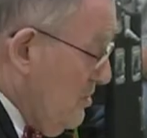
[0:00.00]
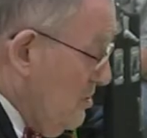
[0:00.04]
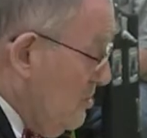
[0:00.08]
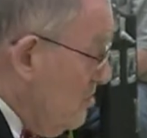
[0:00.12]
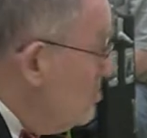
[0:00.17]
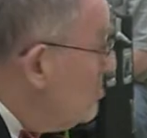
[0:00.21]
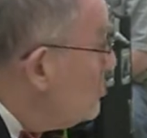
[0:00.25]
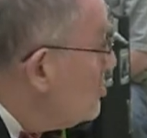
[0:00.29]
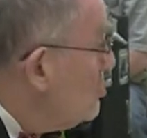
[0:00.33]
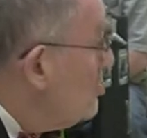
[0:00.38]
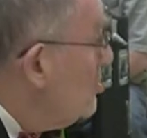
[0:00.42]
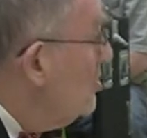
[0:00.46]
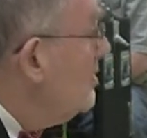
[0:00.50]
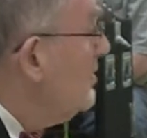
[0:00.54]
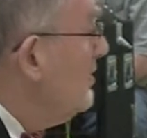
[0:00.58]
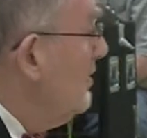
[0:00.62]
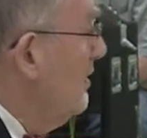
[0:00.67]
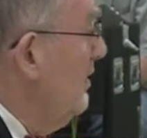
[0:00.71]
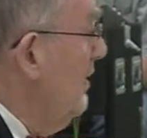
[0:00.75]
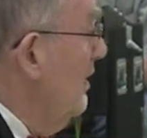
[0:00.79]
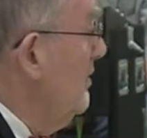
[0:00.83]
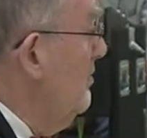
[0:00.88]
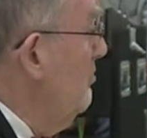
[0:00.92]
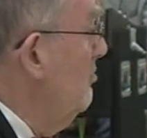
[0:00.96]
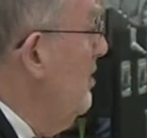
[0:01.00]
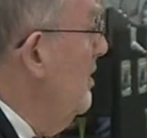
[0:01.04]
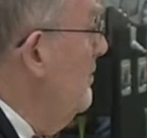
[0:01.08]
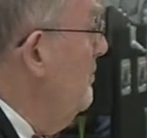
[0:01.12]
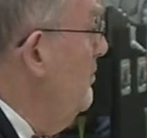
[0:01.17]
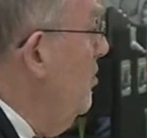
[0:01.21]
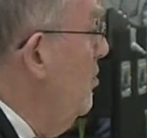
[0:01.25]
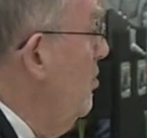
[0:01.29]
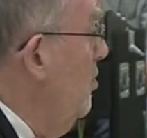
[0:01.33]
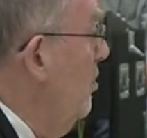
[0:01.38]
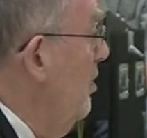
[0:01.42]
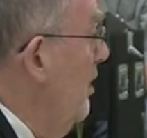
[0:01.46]
can certainly
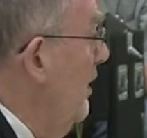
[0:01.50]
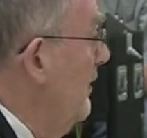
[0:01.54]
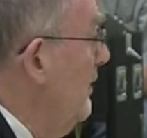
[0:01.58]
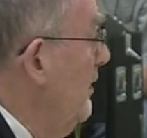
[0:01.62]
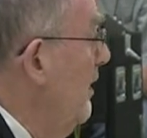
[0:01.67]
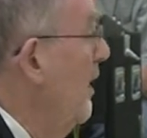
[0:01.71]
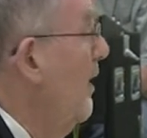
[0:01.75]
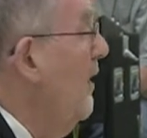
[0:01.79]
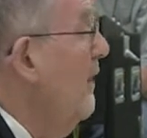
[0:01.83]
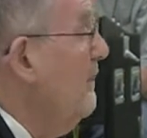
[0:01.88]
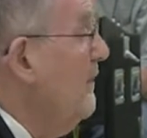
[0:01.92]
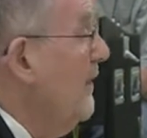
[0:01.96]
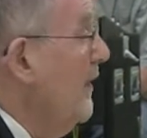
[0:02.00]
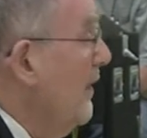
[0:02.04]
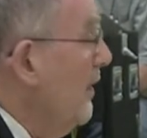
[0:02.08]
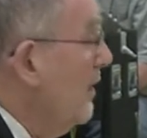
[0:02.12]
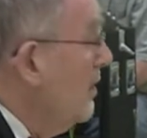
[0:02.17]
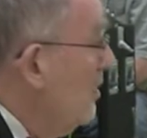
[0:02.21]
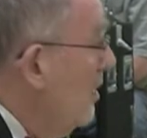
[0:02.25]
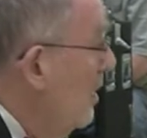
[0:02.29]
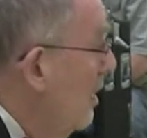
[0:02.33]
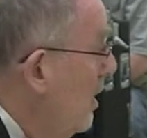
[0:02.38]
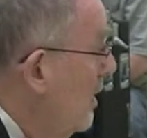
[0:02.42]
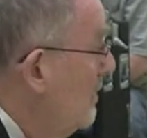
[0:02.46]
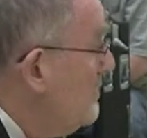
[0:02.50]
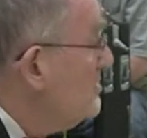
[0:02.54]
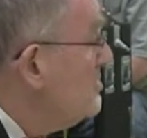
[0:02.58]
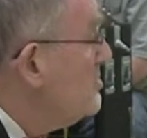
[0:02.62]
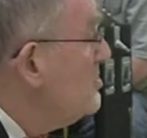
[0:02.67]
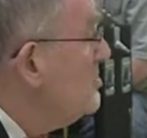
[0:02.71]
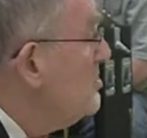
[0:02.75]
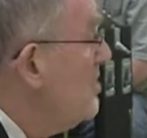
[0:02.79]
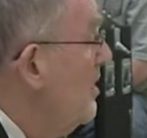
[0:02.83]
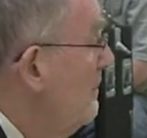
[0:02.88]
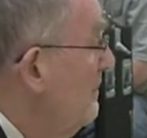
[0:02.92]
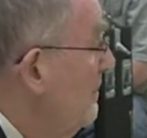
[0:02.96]
report that a
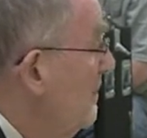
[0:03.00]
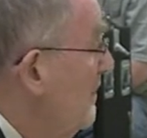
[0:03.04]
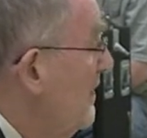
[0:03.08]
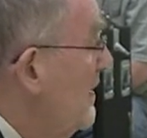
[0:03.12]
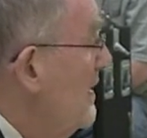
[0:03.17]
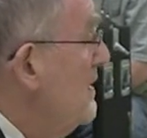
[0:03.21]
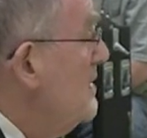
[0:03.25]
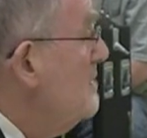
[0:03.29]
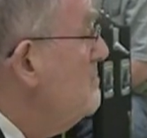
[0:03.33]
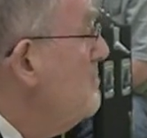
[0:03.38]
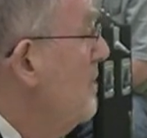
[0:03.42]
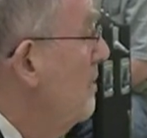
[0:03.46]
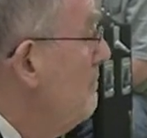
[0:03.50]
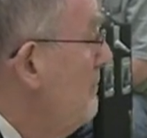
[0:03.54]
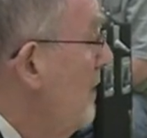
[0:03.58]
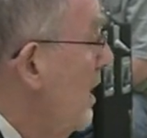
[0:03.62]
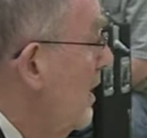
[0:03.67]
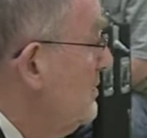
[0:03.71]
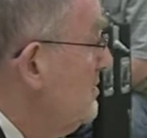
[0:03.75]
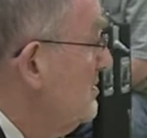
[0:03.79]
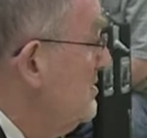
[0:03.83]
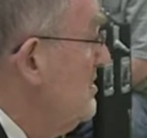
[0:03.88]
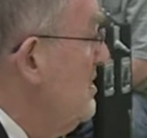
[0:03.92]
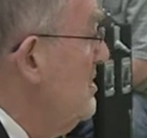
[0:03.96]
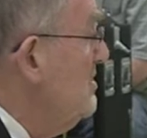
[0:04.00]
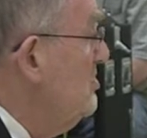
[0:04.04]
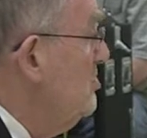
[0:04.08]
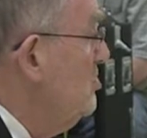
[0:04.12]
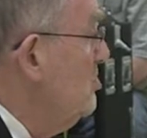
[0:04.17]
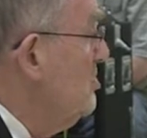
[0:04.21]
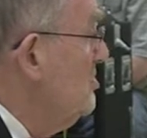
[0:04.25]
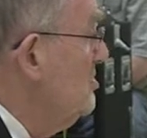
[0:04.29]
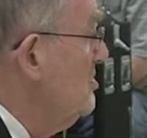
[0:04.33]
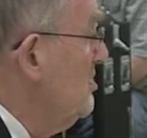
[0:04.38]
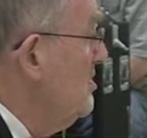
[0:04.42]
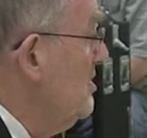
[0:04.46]
constant theme among
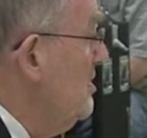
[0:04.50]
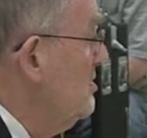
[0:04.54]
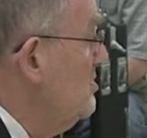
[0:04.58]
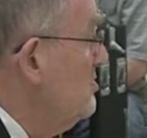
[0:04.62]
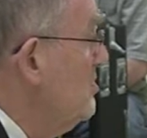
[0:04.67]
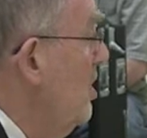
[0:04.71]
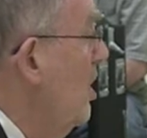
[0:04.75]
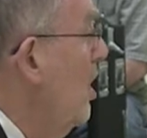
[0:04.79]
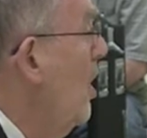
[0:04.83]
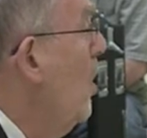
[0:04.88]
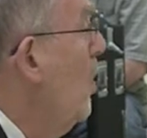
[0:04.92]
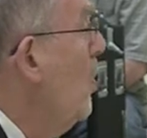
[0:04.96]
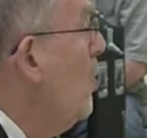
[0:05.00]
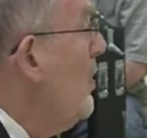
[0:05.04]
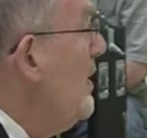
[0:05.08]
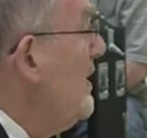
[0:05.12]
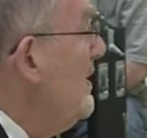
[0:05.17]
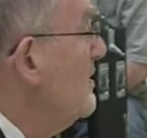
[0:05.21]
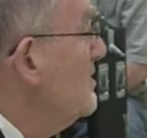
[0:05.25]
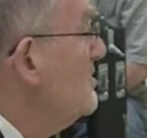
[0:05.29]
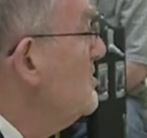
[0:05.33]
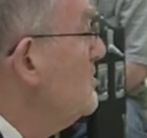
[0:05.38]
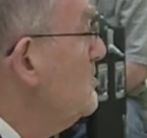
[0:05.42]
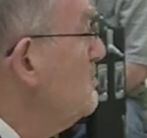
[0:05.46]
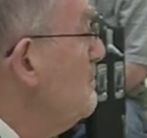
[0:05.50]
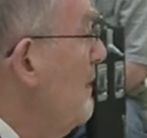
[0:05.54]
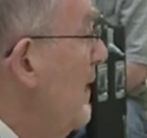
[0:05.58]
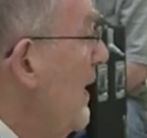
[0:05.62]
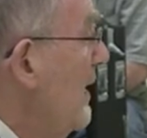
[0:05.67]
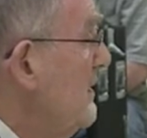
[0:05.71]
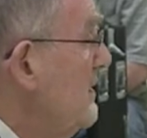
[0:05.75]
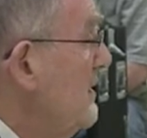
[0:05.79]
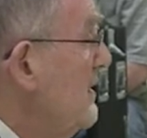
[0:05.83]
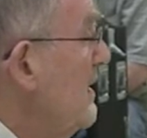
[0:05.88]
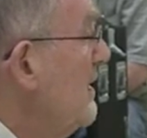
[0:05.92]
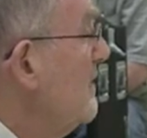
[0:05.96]
teachers is we are
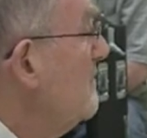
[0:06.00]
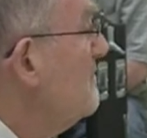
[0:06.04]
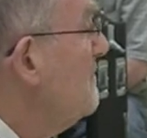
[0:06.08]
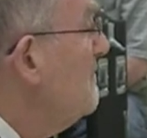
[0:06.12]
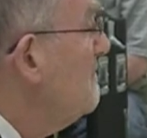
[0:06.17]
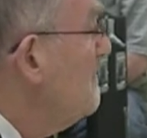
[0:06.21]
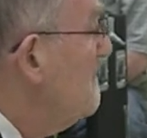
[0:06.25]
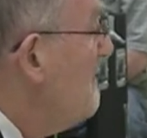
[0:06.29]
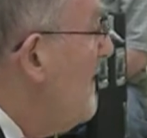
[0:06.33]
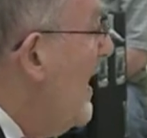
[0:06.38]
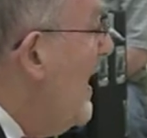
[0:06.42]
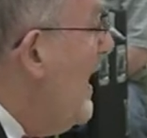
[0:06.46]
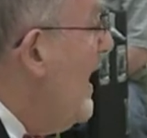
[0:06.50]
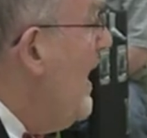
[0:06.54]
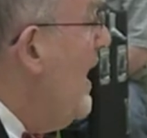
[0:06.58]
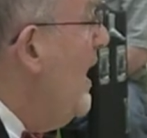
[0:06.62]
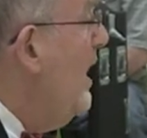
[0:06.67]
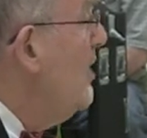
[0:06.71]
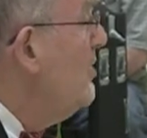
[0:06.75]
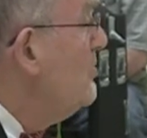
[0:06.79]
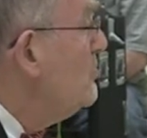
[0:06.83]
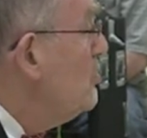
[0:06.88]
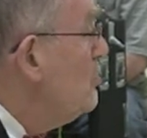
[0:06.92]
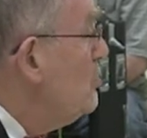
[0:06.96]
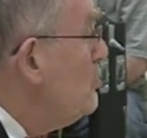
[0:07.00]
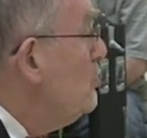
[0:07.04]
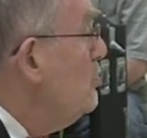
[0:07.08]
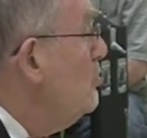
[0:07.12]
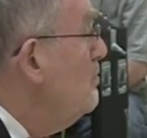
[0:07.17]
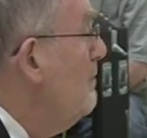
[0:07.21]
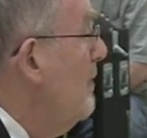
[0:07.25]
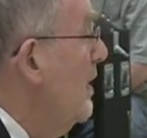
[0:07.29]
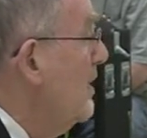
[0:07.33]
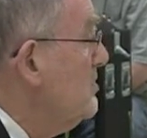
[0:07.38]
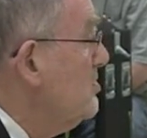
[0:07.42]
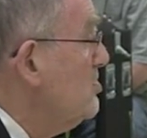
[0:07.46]
spending far too
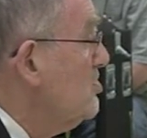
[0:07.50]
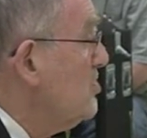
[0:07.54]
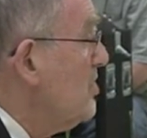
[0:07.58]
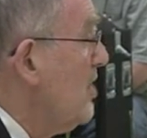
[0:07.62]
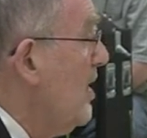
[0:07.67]
much